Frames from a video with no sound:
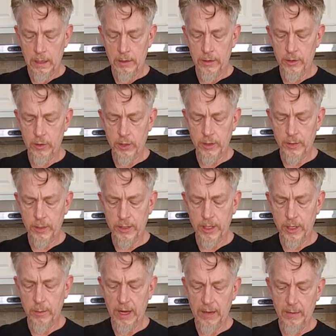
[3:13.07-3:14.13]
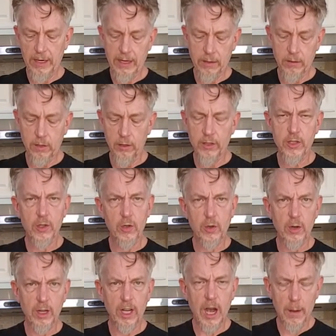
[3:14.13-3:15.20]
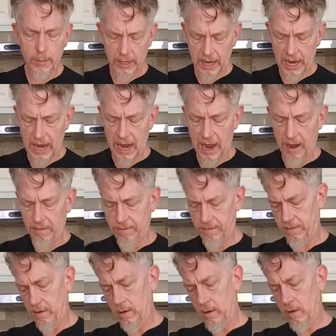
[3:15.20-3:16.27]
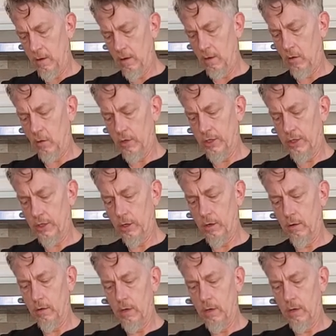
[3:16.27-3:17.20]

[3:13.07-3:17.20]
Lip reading: And this recipe is going to make me close to a cup and a half or so